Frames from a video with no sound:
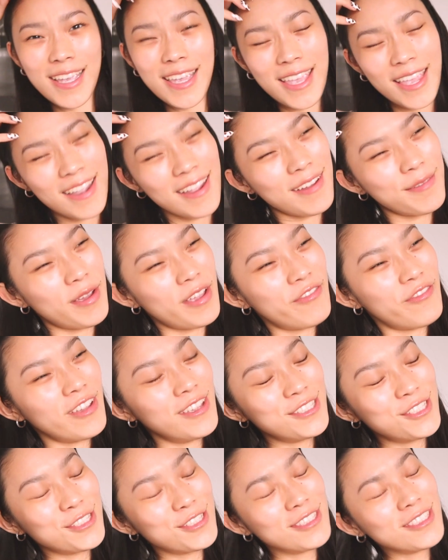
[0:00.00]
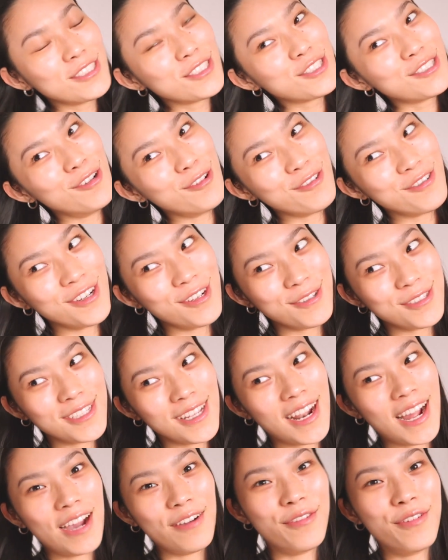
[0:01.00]
can't. My face just looks so gross
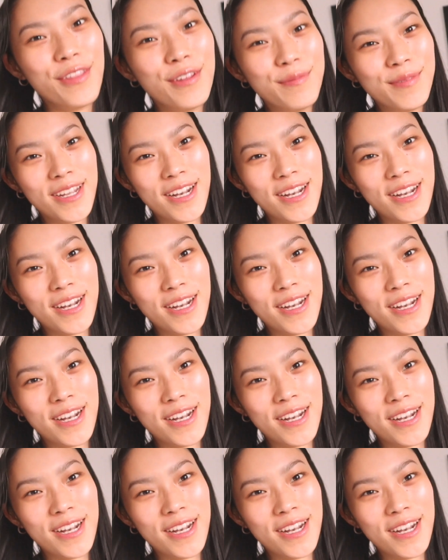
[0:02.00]
in half of them.